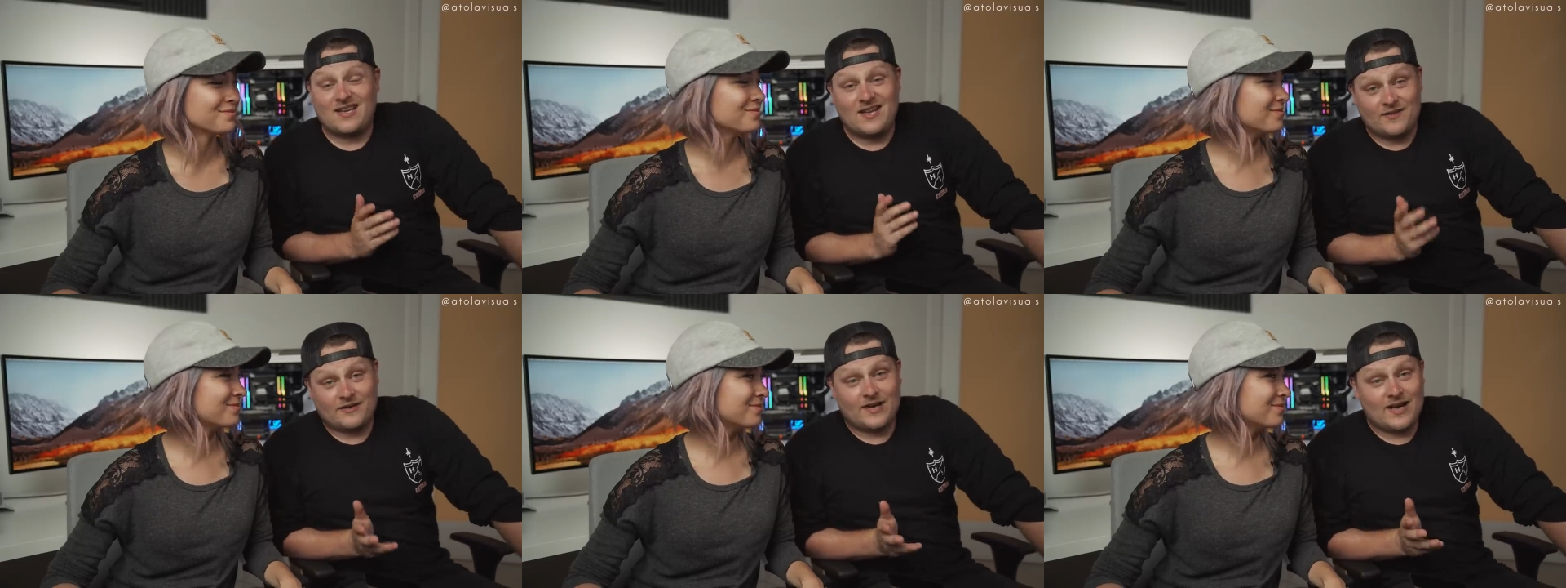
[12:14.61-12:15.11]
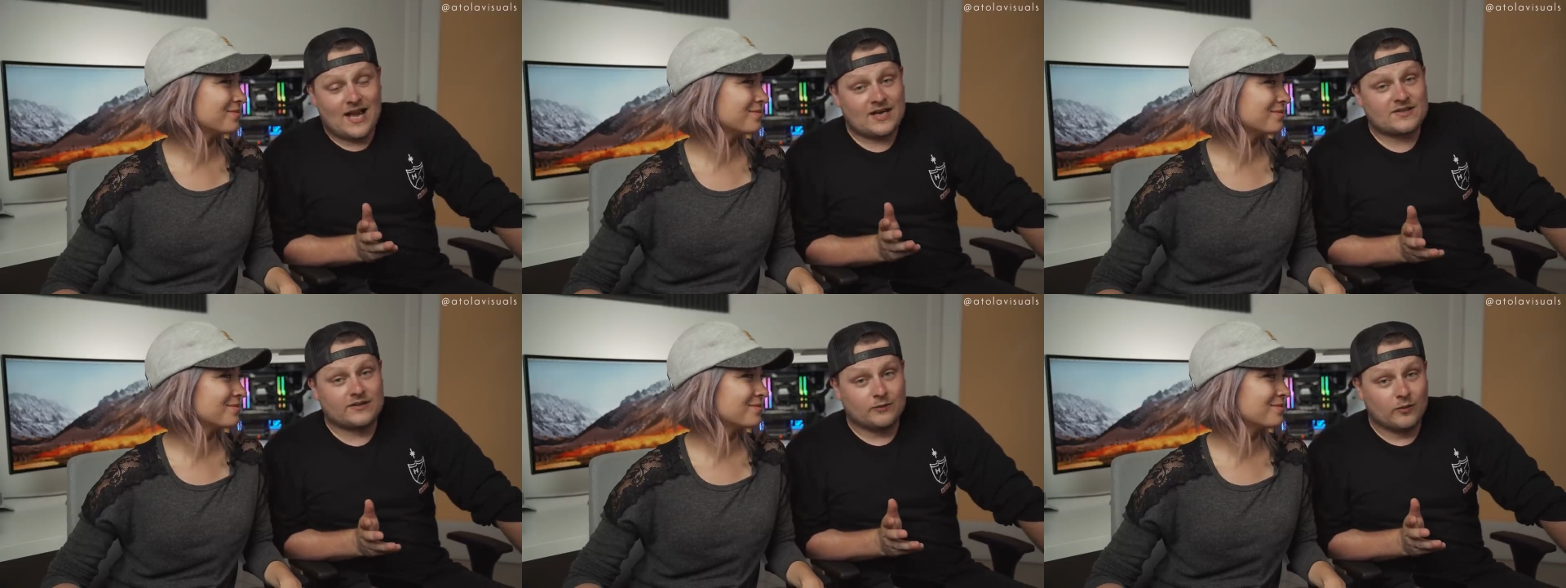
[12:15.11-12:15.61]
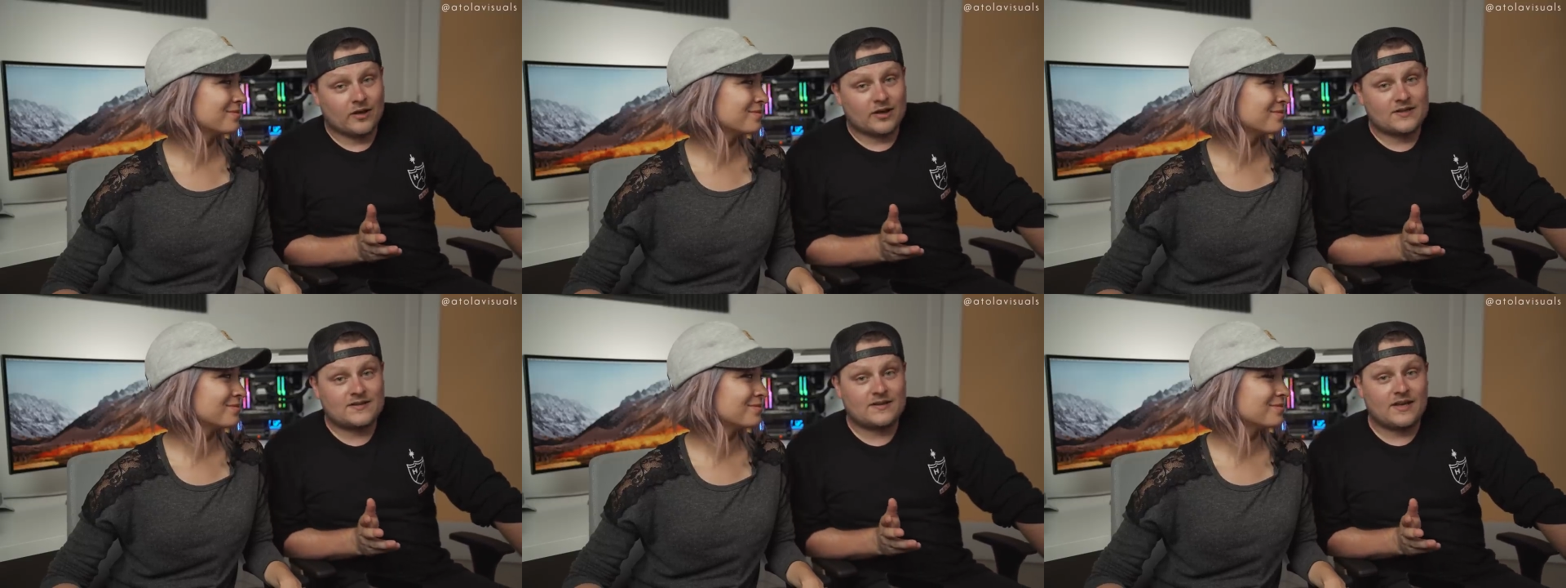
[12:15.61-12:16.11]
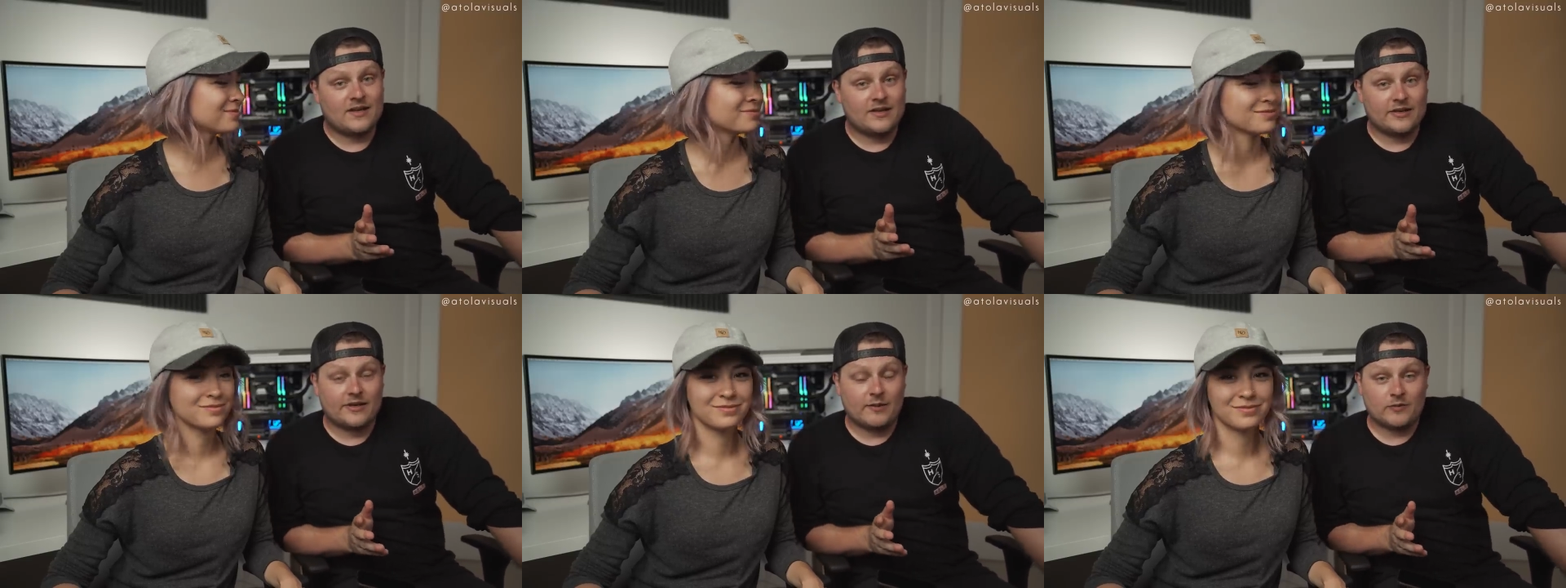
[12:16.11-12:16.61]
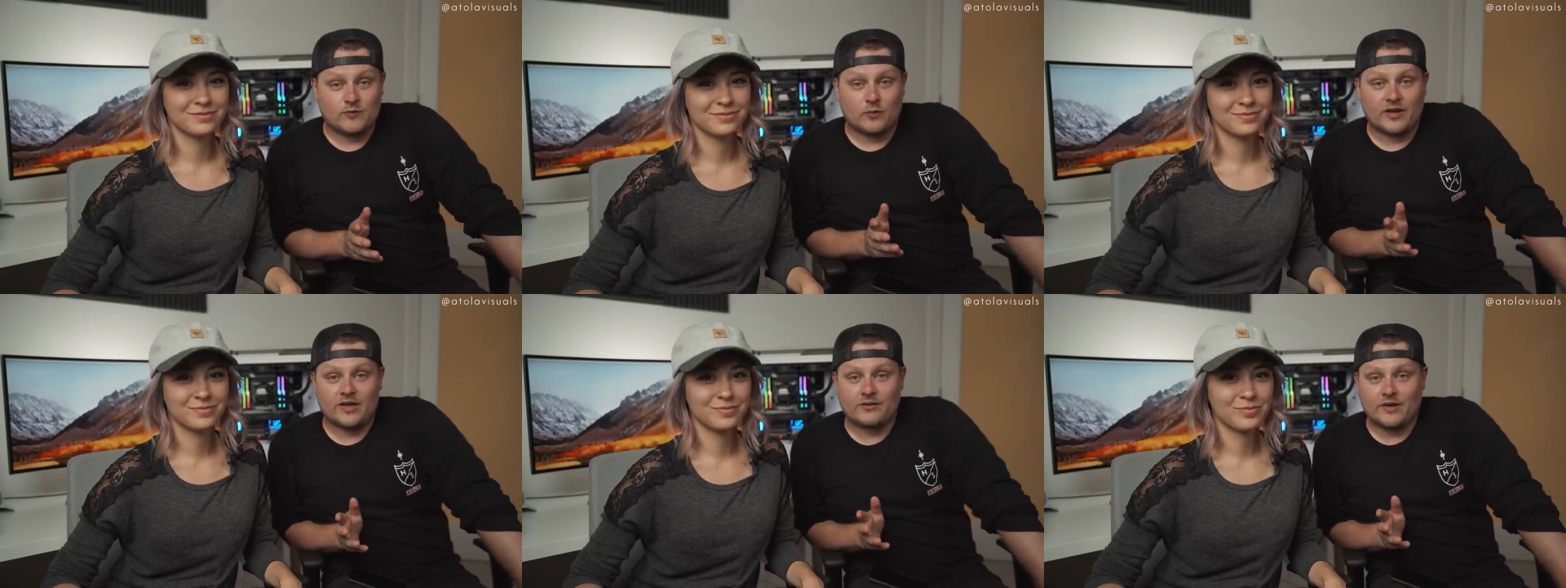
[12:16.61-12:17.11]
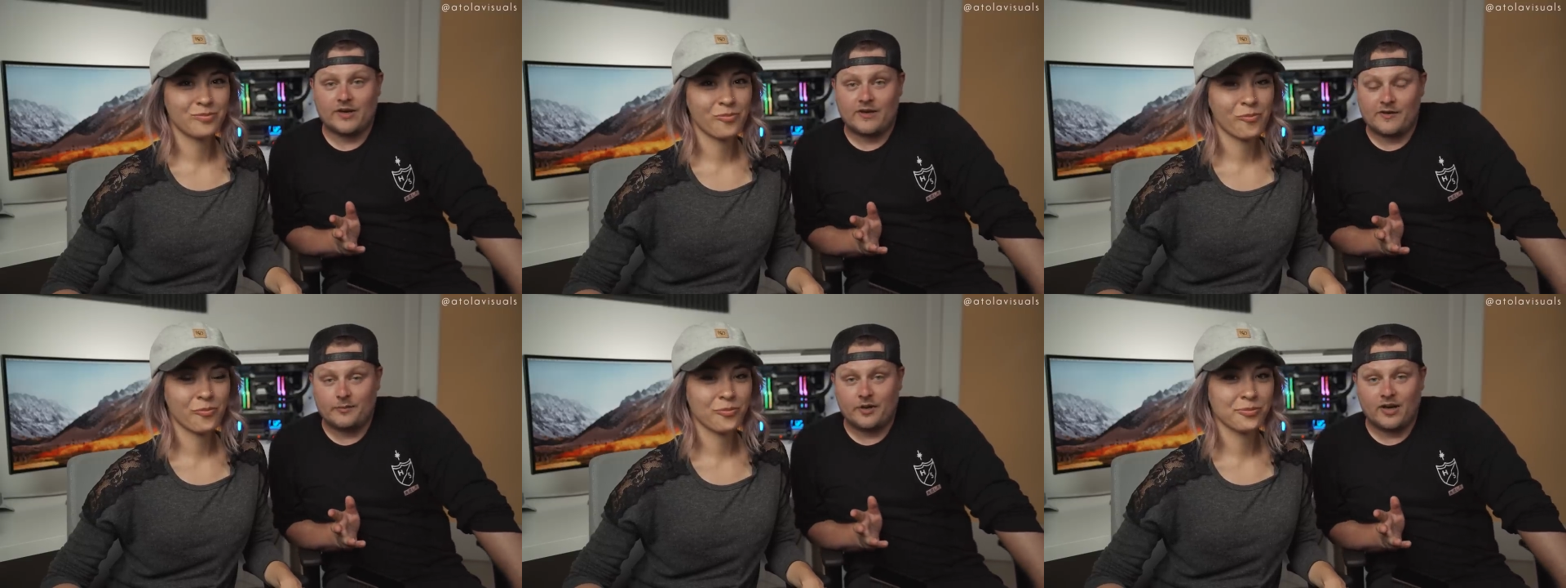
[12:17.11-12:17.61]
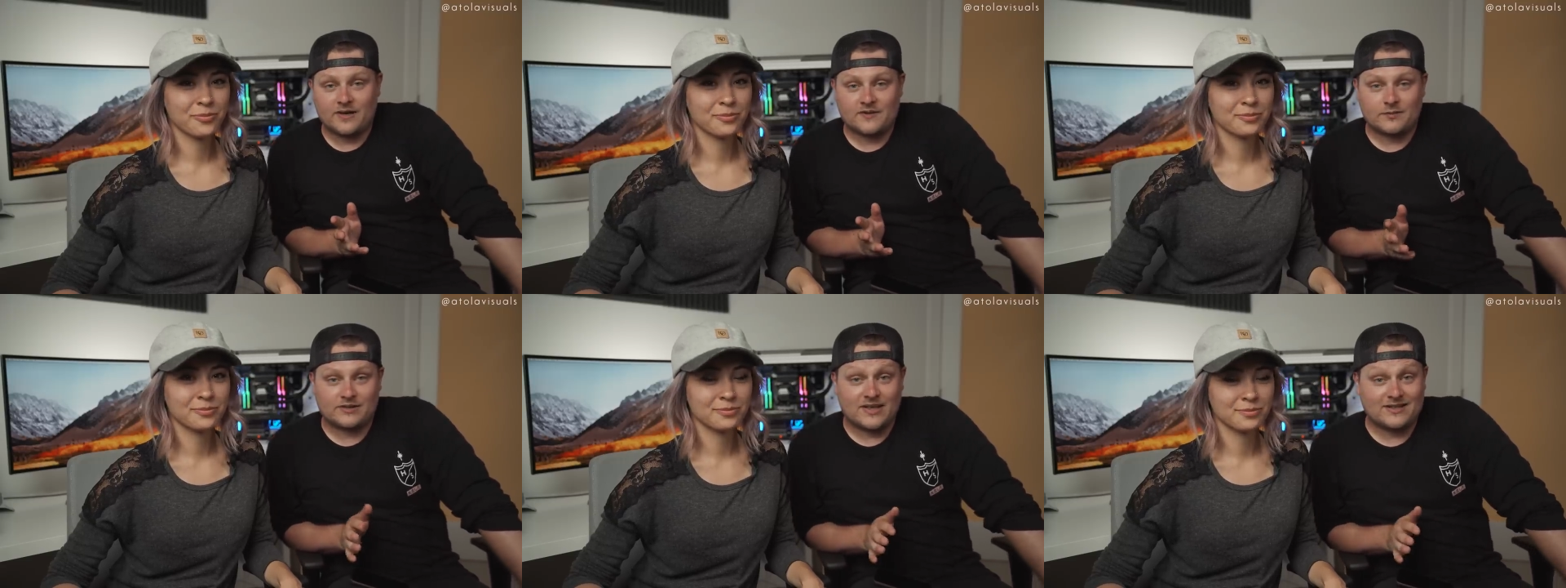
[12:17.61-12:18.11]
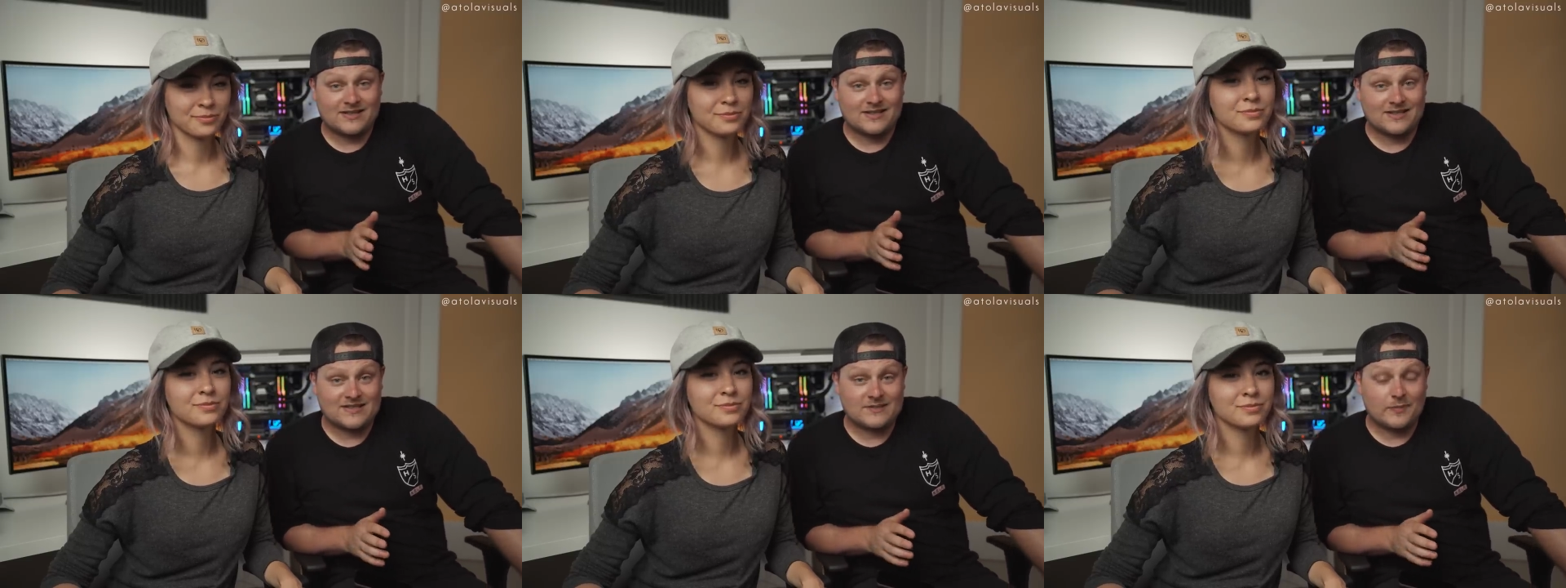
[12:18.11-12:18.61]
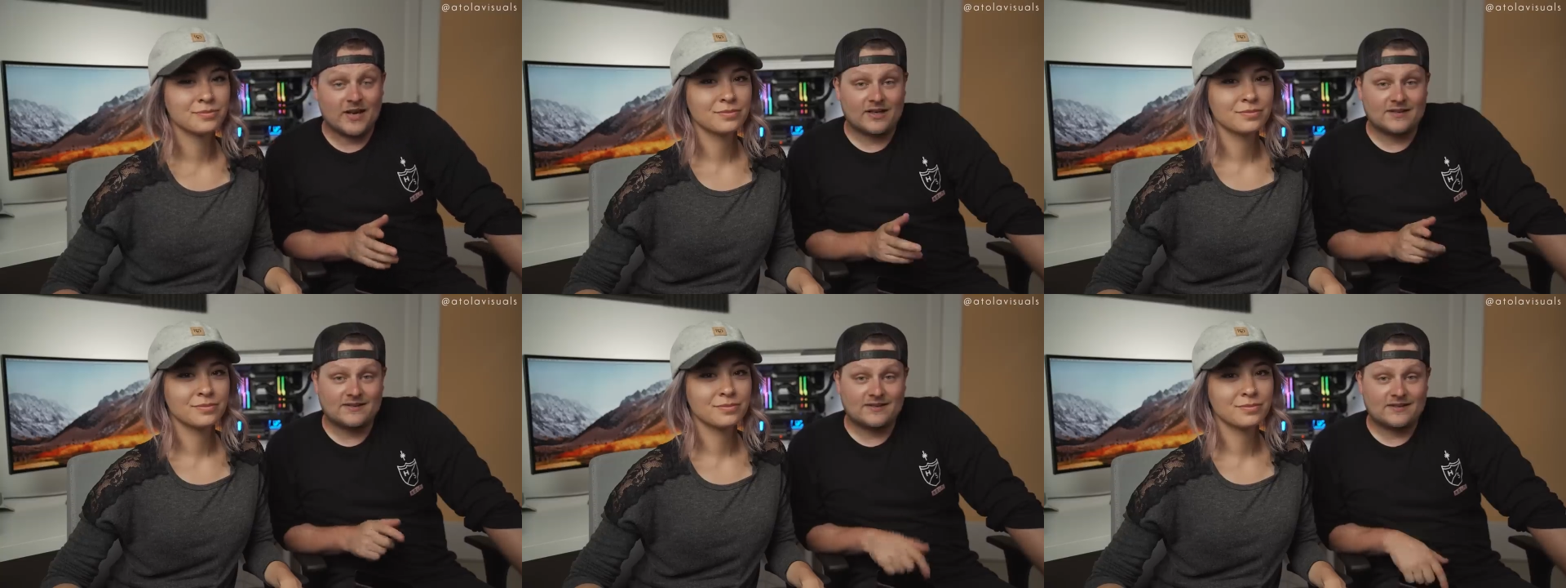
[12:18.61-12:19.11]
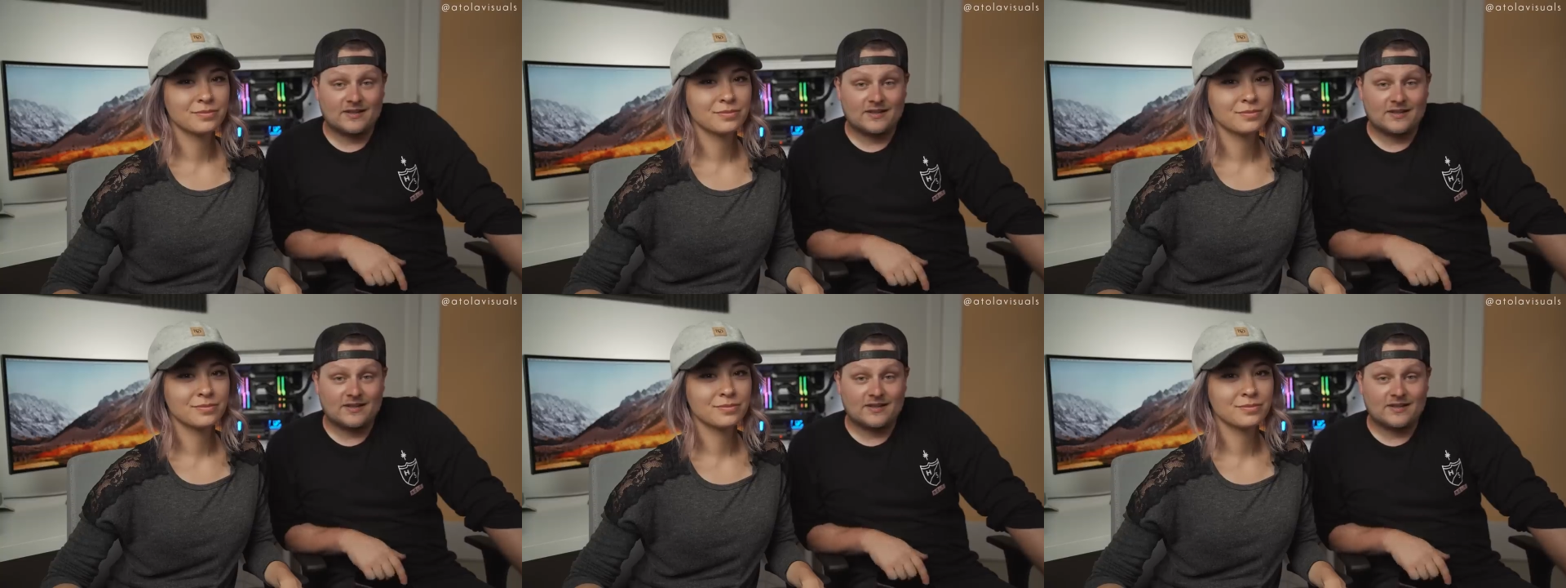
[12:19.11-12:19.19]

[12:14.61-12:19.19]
Speaker 1: Ethernet actually works and the internet was working right out of the box, which I didn't expect.